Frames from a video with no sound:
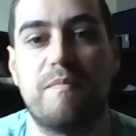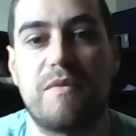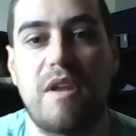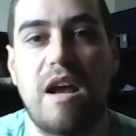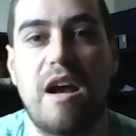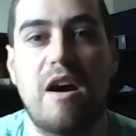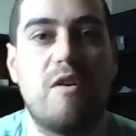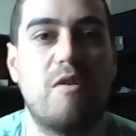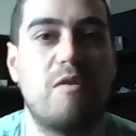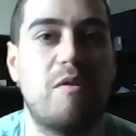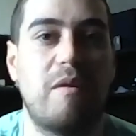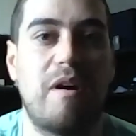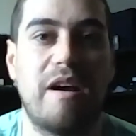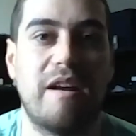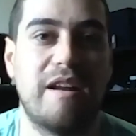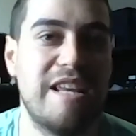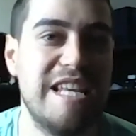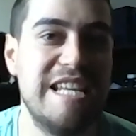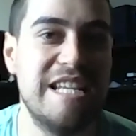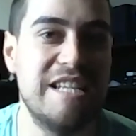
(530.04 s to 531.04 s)
how
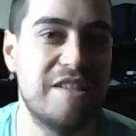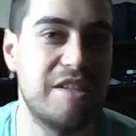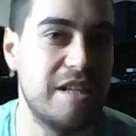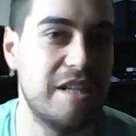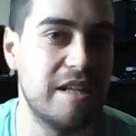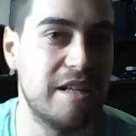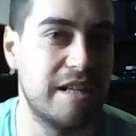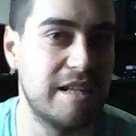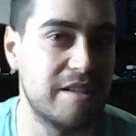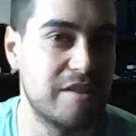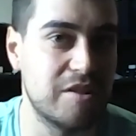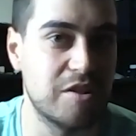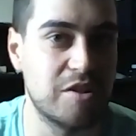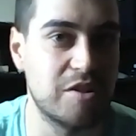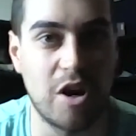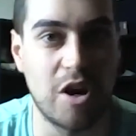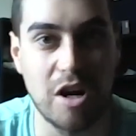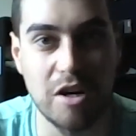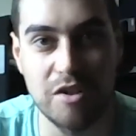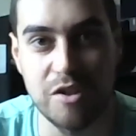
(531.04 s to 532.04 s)
easy it is to
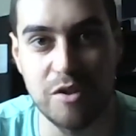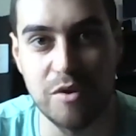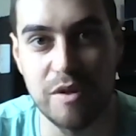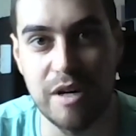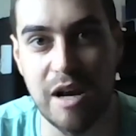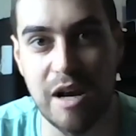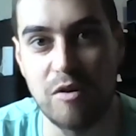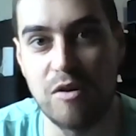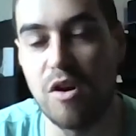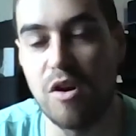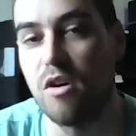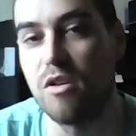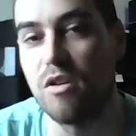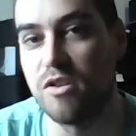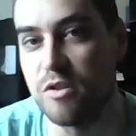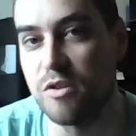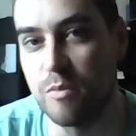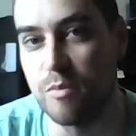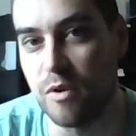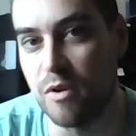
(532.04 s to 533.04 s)
talk to and how
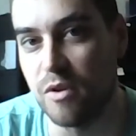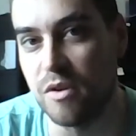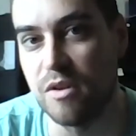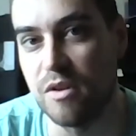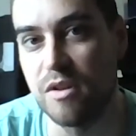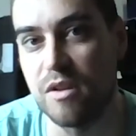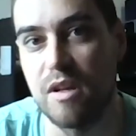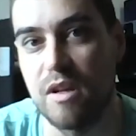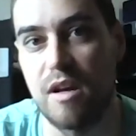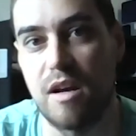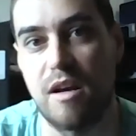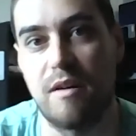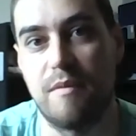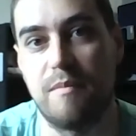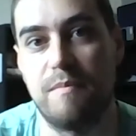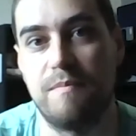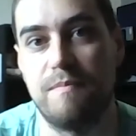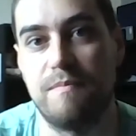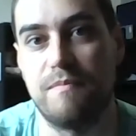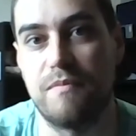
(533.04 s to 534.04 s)
knowledgeable
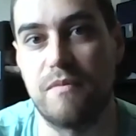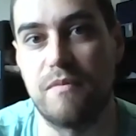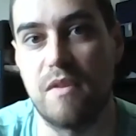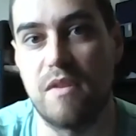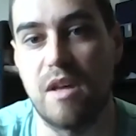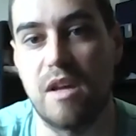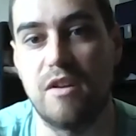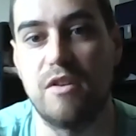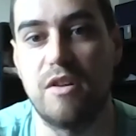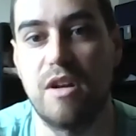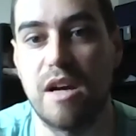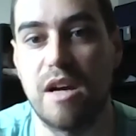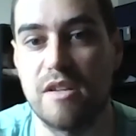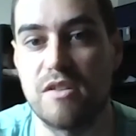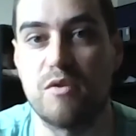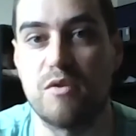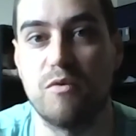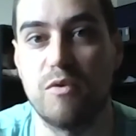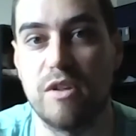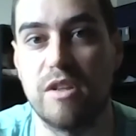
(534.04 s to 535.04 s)
that you
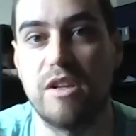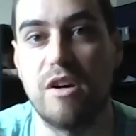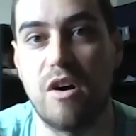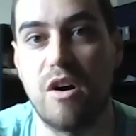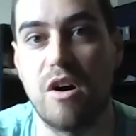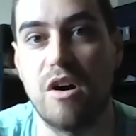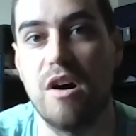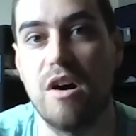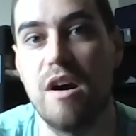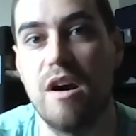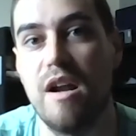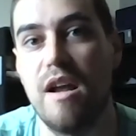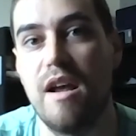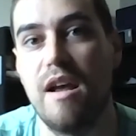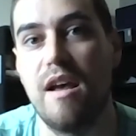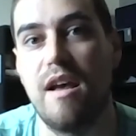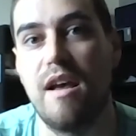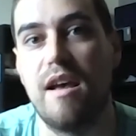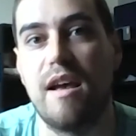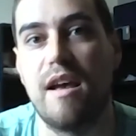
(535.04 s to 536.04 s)
guys really are.
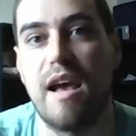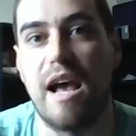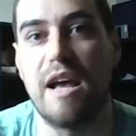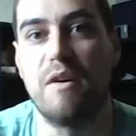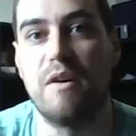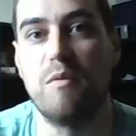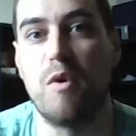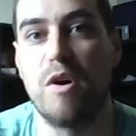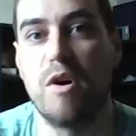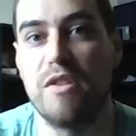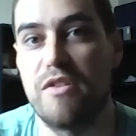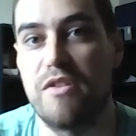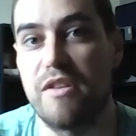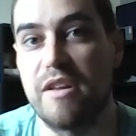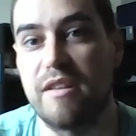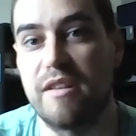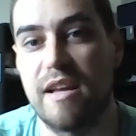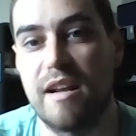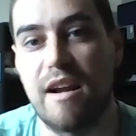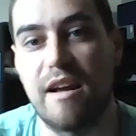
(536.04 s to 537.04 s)
And one
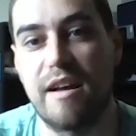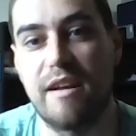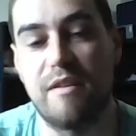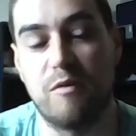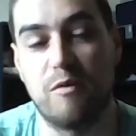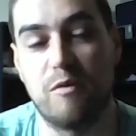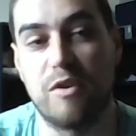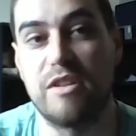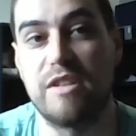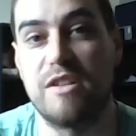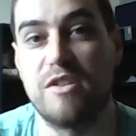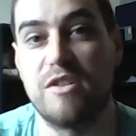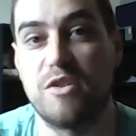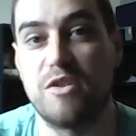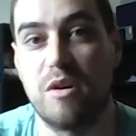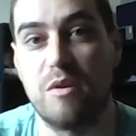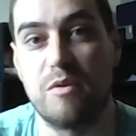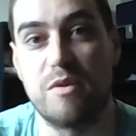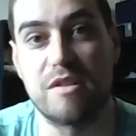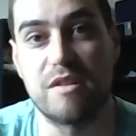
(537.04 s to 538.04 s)
thing that I really
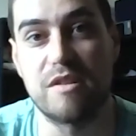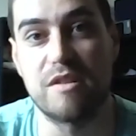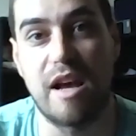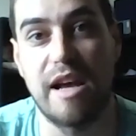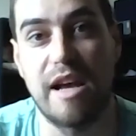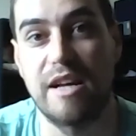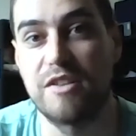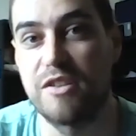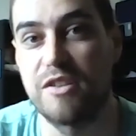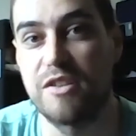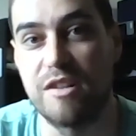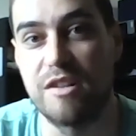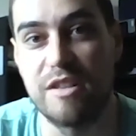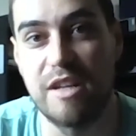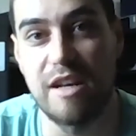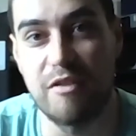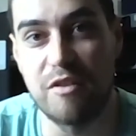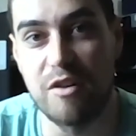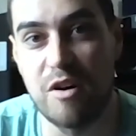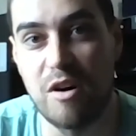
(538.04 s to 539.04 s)
enjoyed was I actually got to
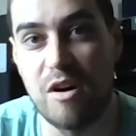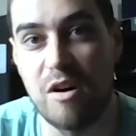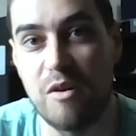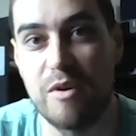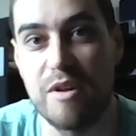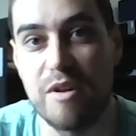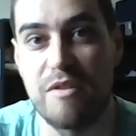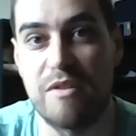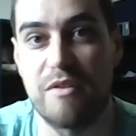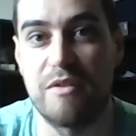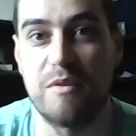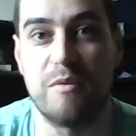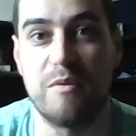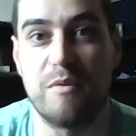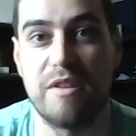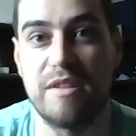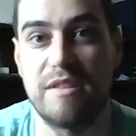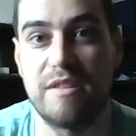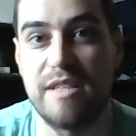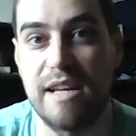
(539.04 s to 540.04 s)
have a call with one
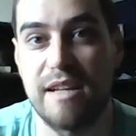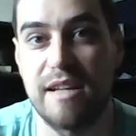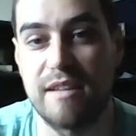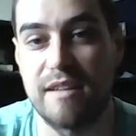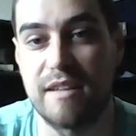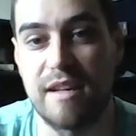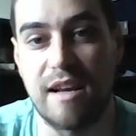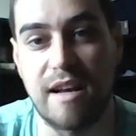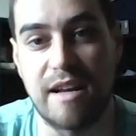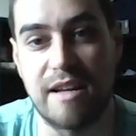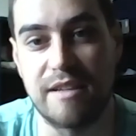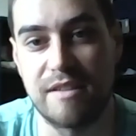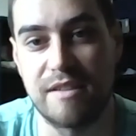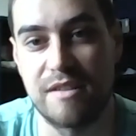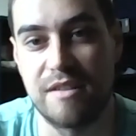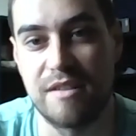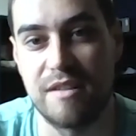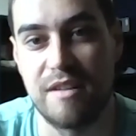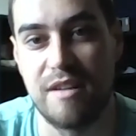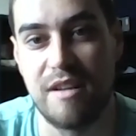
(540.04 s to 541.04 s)
of the tech guys,